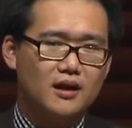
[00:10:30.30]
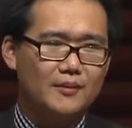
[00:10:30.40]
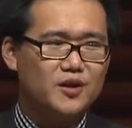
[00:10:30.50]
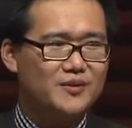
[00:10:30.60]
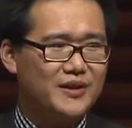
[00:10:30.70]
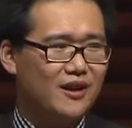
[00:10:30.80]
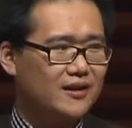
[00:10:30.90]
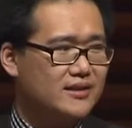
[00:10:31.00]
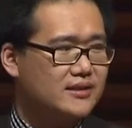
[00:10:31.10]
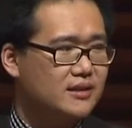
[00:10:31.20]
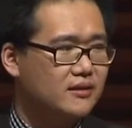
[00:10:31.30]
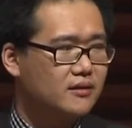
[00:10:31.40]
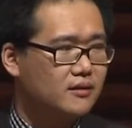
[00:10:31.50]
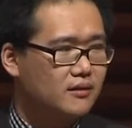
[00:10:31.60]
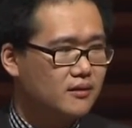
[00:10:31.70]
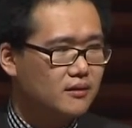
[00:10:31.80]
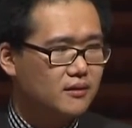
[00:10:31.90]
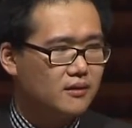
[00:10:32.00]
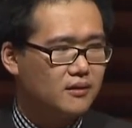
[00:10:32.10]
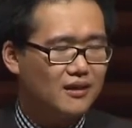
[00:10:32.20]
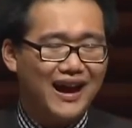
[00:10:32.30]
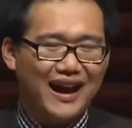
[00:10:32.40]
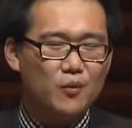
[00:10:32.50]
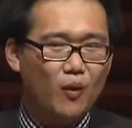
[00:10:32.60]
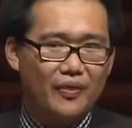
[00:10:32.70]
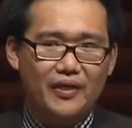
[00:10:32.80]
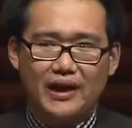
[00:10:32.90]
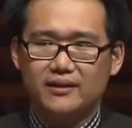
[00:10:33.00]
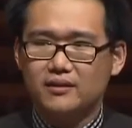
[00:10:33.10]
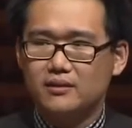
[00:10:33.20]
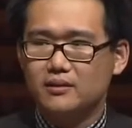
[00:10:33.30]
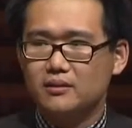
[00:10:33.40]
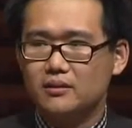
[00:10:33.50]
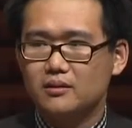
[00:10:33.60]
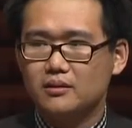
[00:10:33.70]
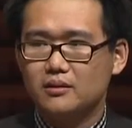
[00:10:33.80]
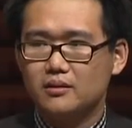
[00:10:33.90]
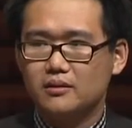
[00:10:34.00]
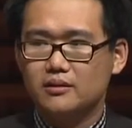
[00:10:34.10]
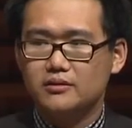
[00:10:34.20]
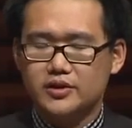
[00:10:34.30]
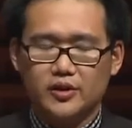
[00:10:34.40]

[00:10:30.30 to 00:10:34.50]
I'm going to be honest. I want that. Do